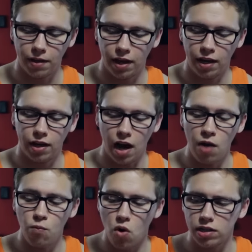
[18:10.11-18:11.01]
And
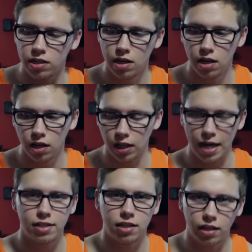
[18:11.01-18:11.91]
I want
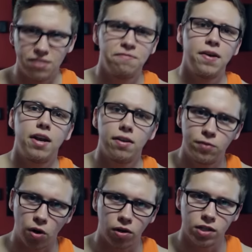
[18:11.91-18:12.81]
classic, definitive
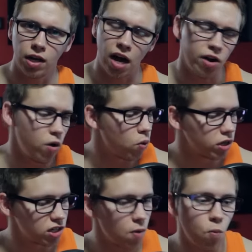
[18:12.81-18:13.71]
Darkseid. I don't
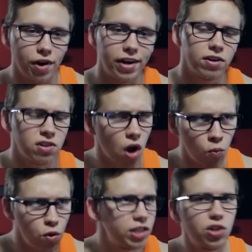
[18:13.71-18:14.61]
want some weird
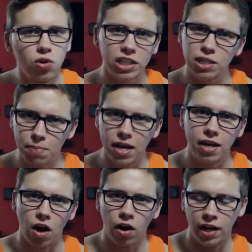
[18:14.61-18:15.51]
original
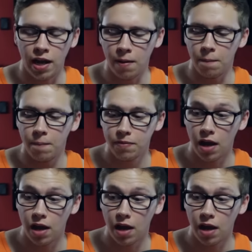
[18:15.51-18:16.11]
spin on him.